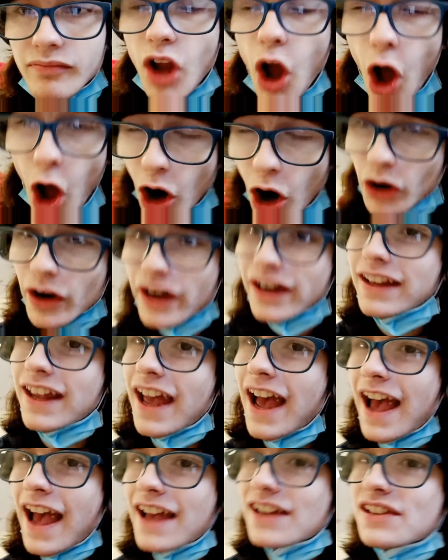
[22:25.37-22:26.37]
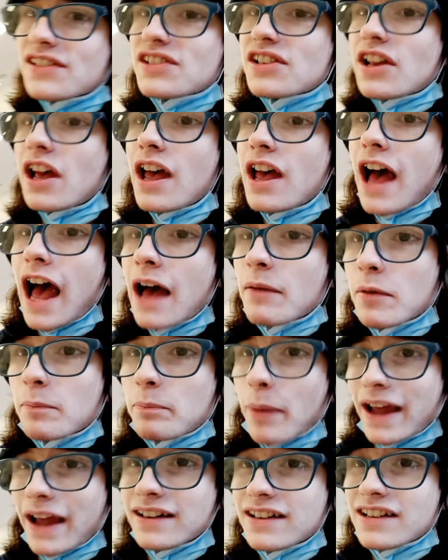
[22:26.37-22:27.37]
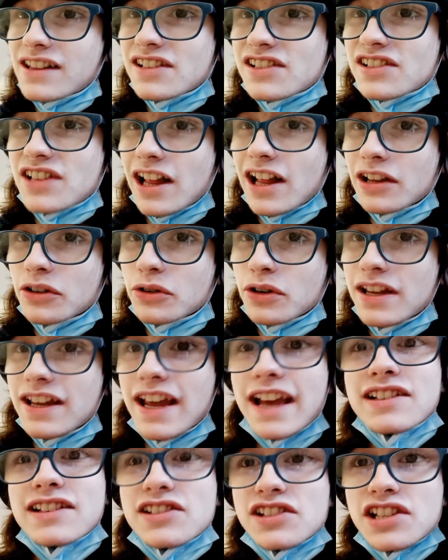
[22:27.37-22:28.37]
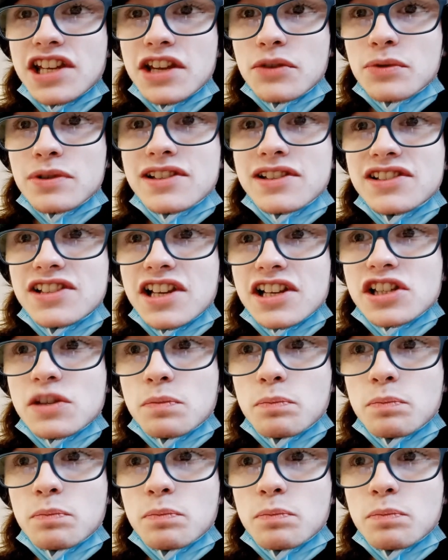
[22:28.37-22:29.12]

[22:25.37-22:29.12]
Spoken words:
Alright guys, I'm a bite into the celery and see you in sixth